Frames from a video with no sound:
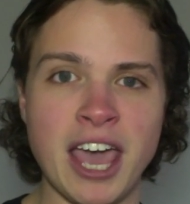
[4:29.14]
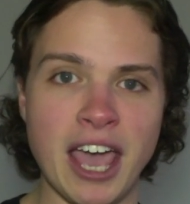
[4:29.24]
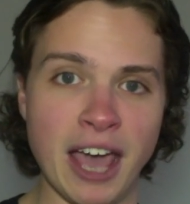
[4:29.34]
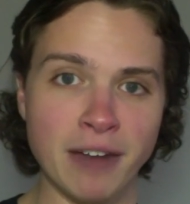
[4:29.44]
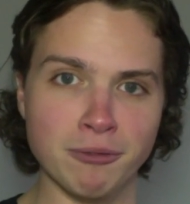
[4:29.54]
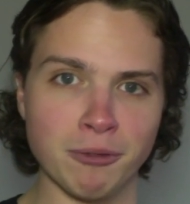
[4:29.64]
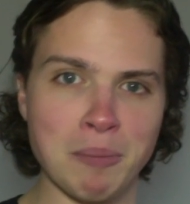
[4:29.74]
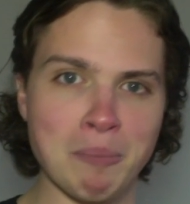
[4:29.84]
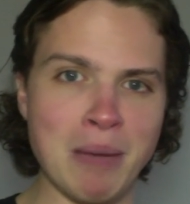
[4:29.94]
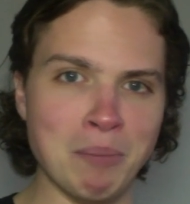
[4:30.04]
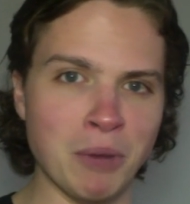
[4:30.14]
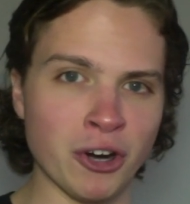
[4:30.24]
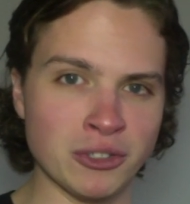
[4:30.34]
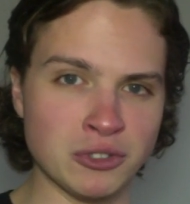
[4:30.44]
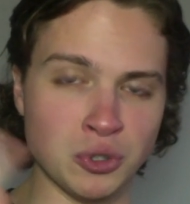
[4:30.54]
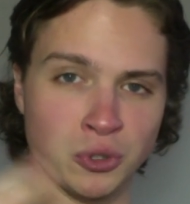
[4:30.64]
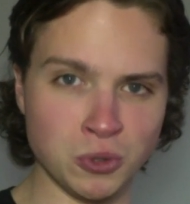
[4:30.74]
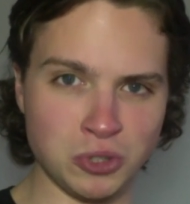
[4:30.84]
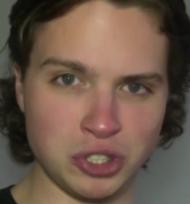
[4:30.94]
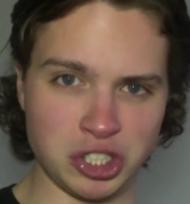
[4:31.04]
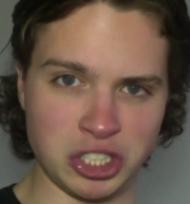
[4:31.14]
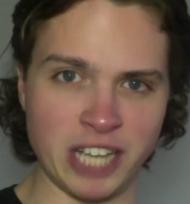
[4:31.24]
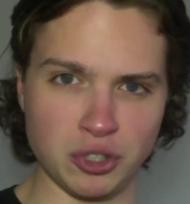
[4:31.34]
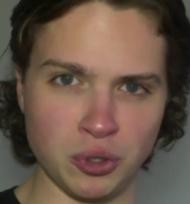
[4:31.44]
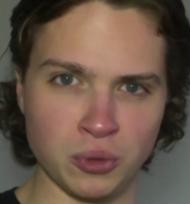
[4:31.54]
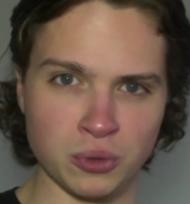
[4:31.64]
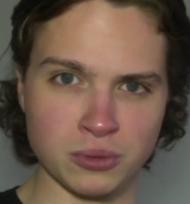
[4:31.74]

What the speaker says: And remember to stay tuned.